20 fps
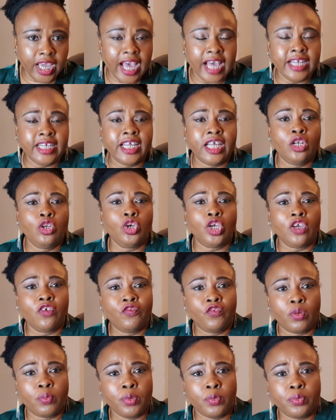and they're looking
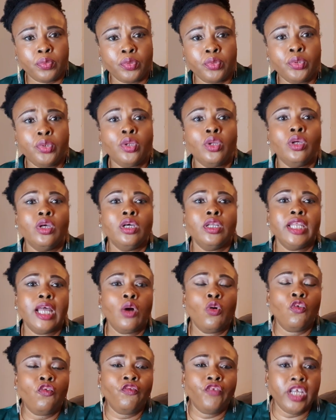for people that
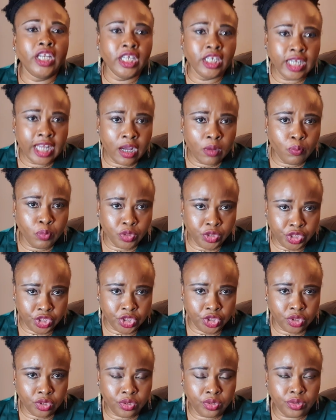will fill in that
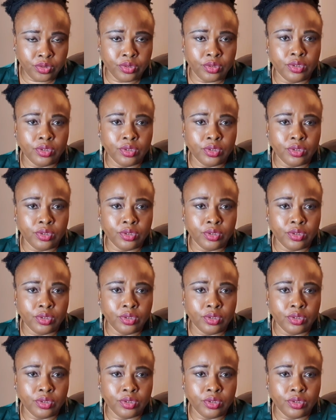position.